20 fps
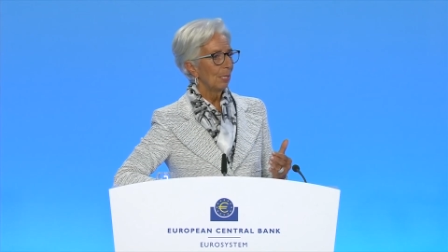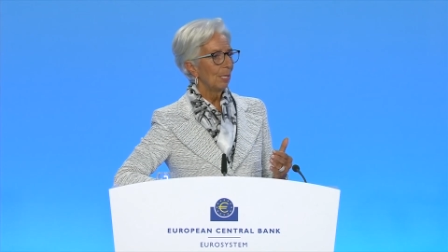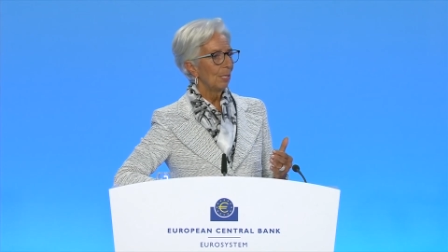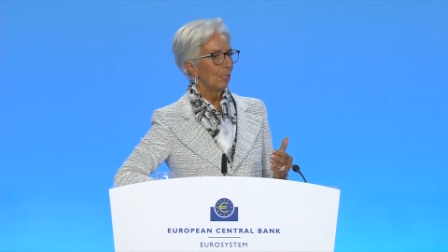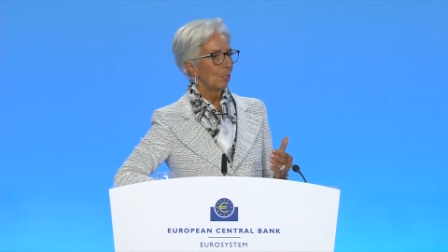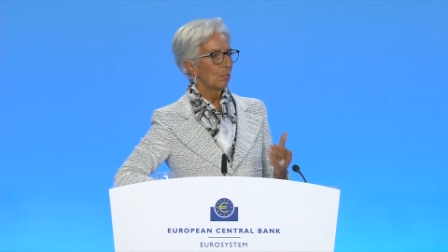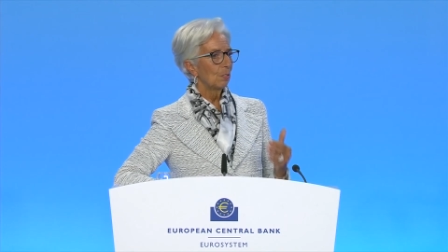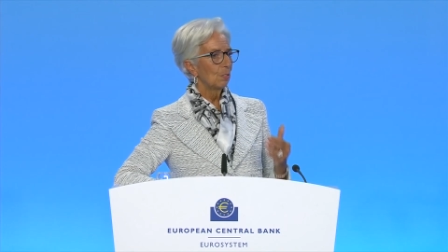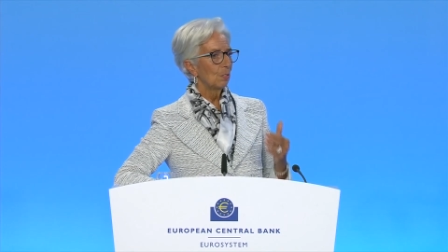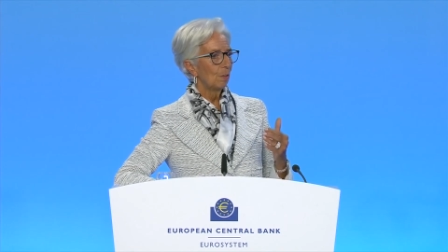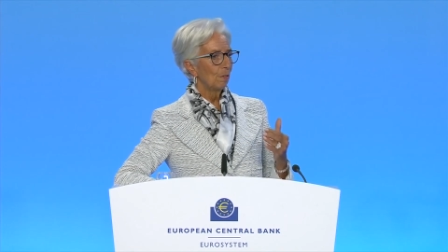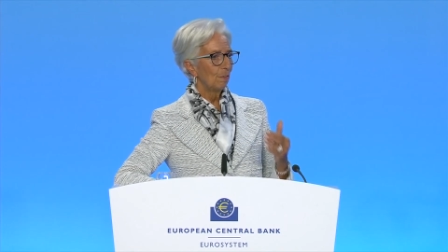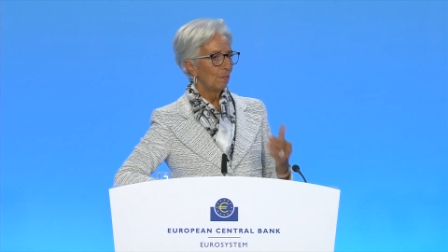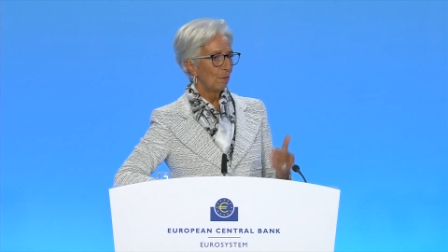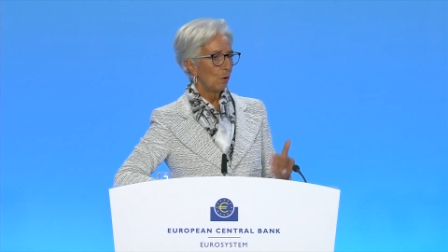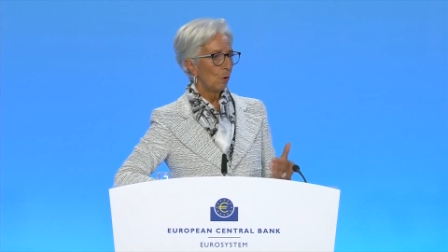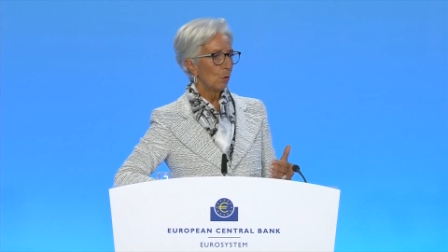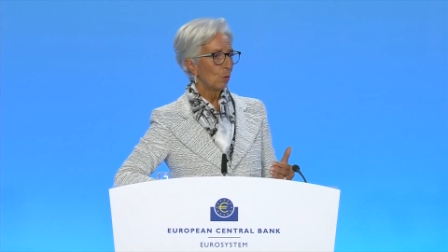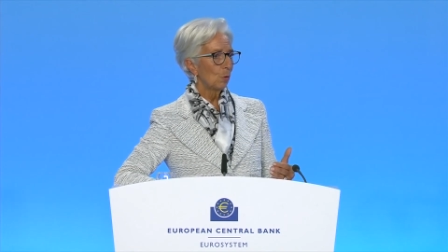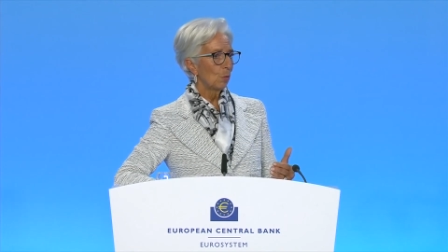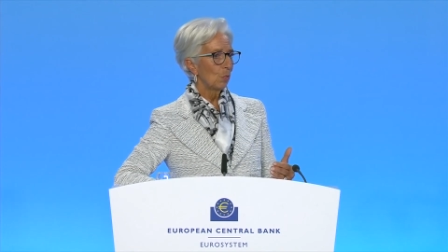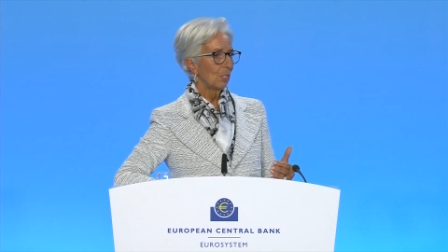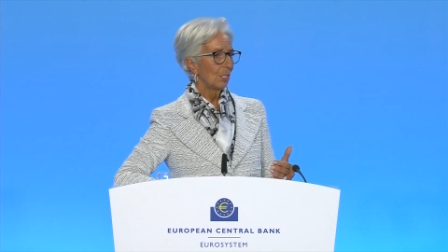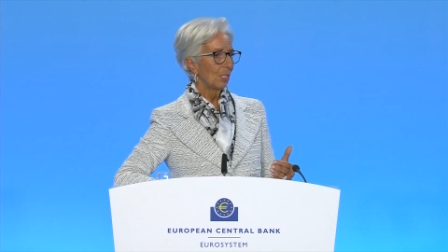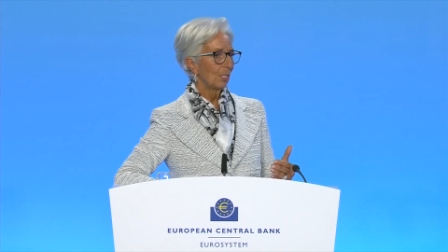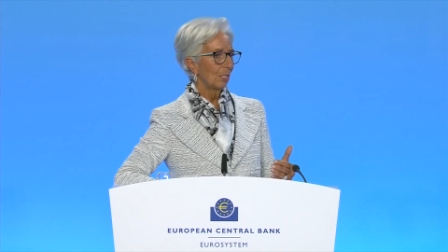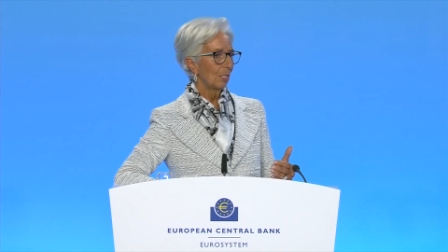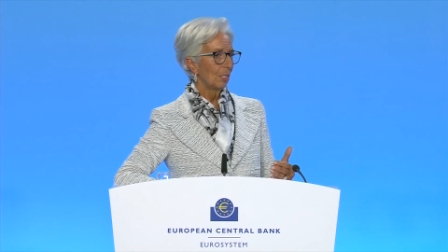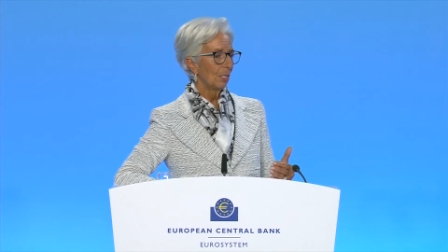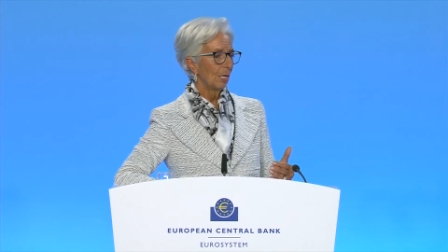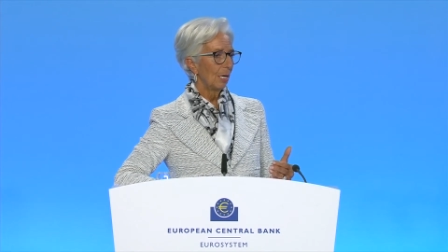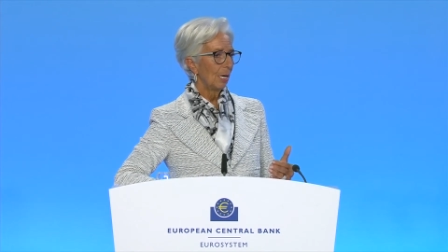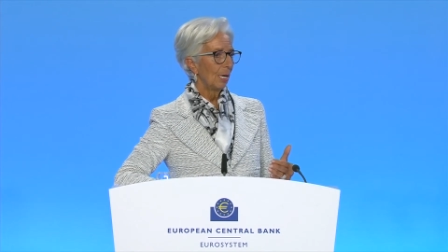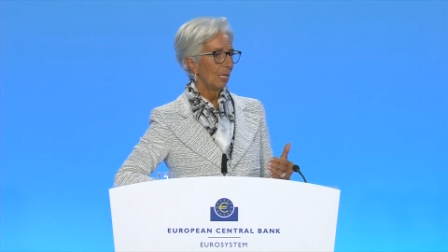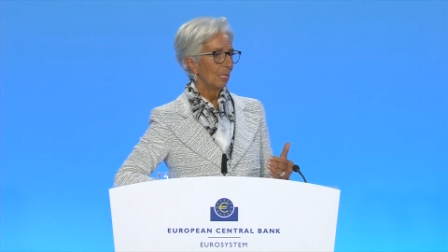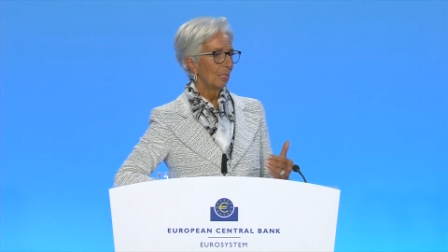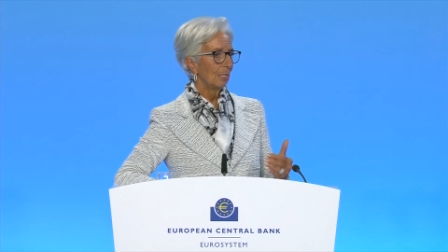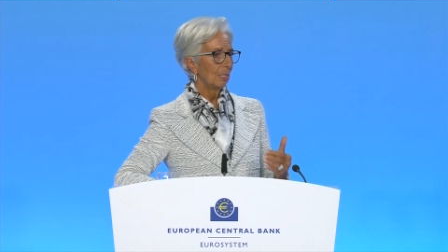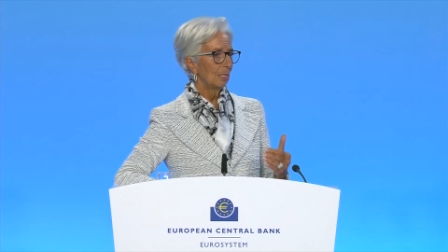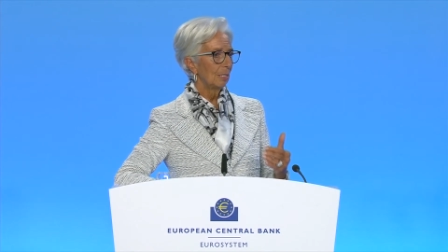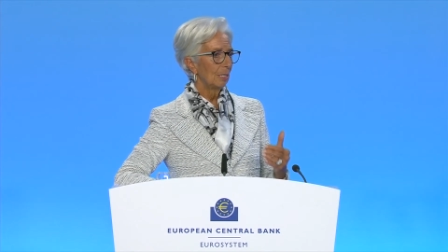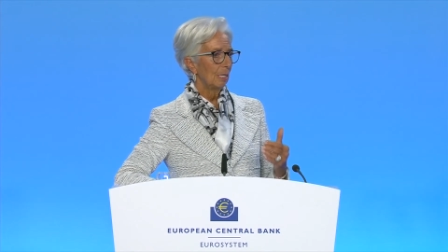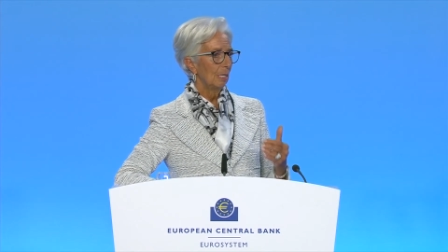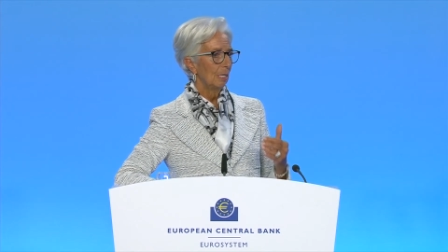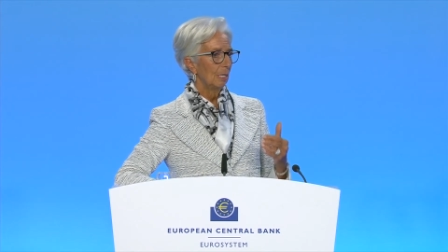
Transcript: is focusing and